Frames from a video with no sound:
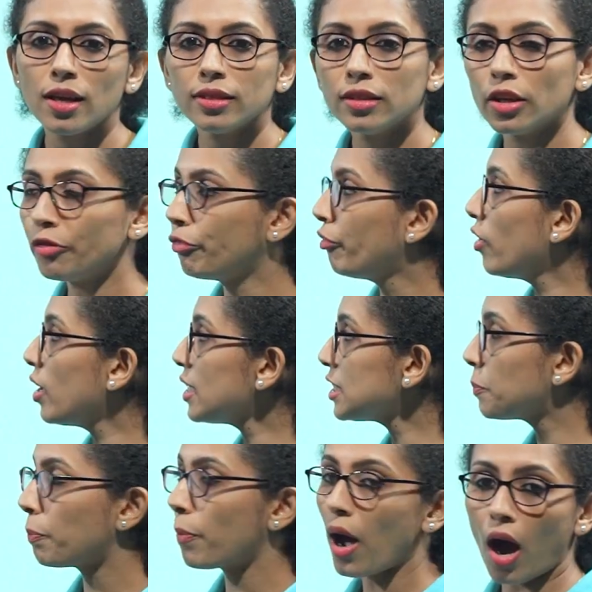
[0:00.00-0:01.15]
The
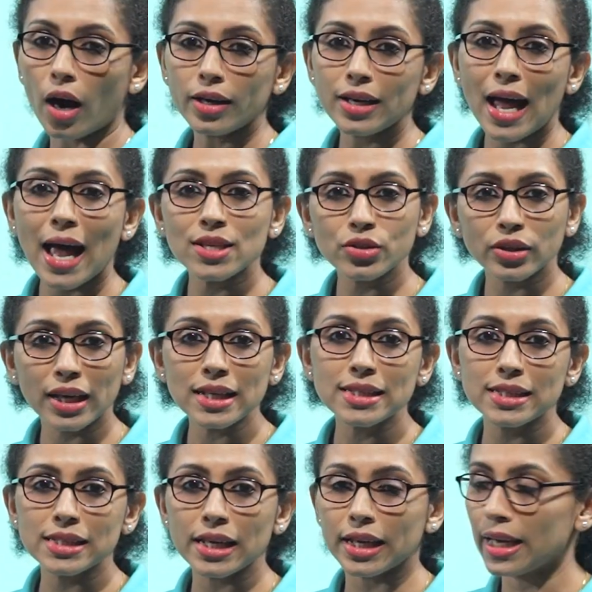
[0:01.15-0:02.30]
first part, as you can
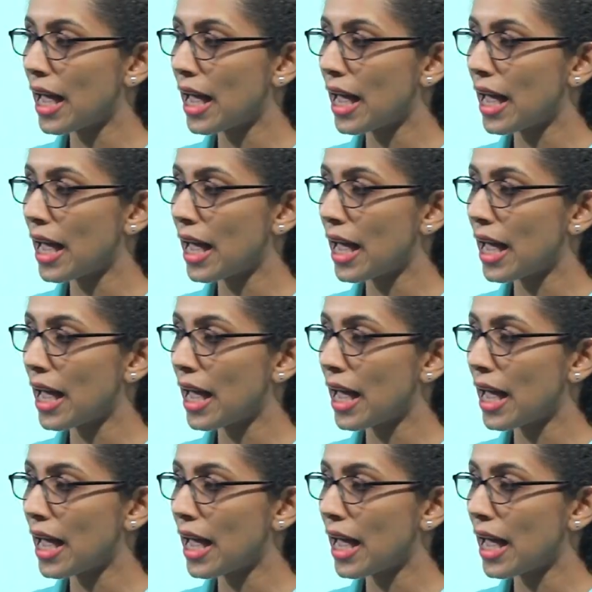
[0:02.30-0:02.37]
see,